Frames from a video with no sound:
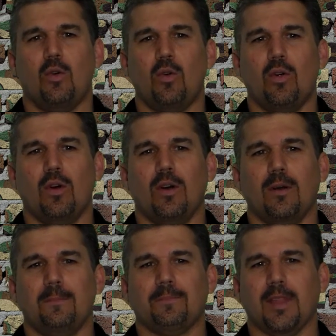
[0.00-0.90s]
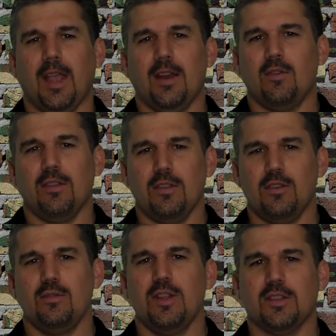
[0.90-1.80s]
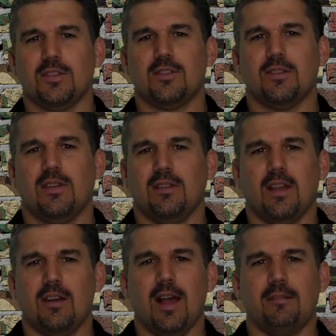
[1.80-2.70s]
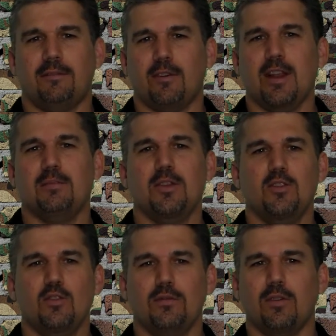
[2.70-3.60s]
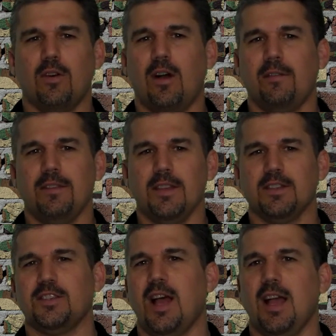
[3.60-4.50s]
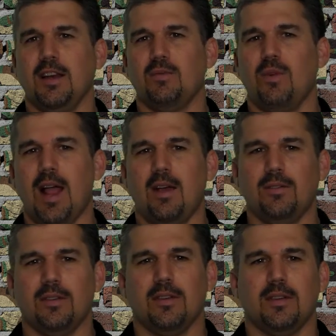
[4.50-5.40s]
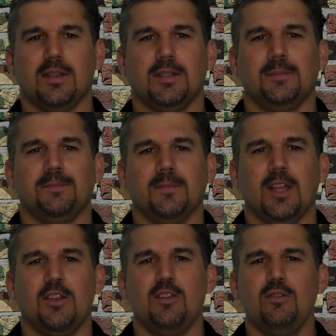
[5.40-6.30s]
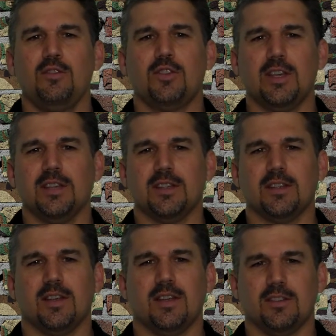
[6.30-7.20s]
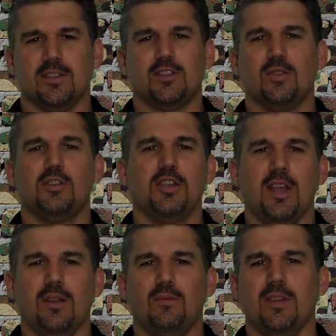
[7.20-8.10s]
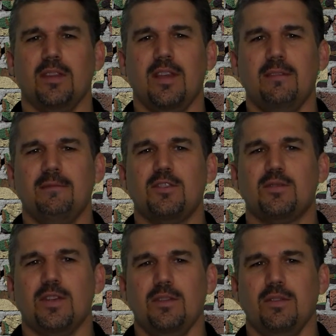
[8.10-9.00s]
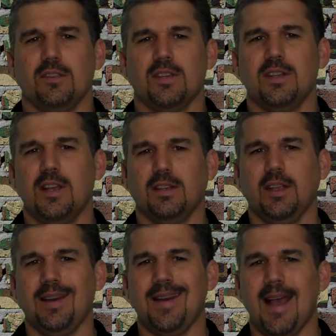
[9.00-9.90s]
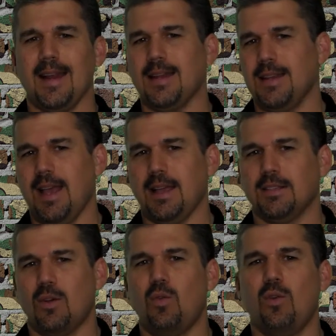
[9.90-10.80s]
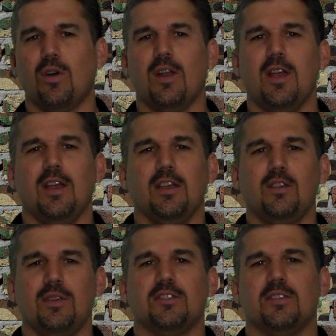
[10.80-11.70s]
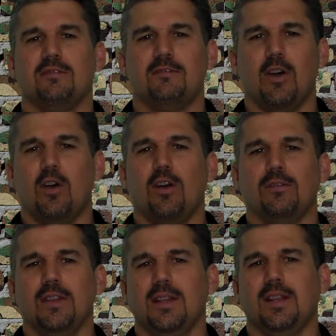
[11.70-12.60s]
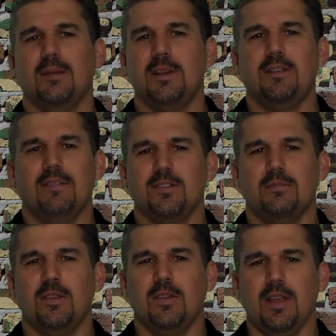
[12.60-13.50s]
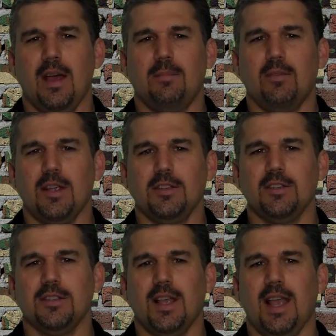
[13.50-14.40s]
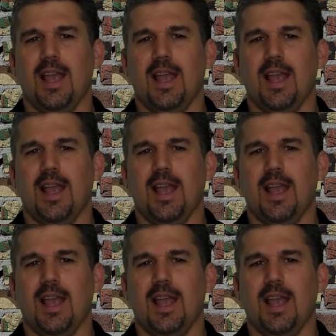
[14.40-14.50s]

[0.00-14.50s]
or the units that are not free to maneuver off the assigned route. It usually is associated with infantry units conducting night attacks or units involved in limited visibility operations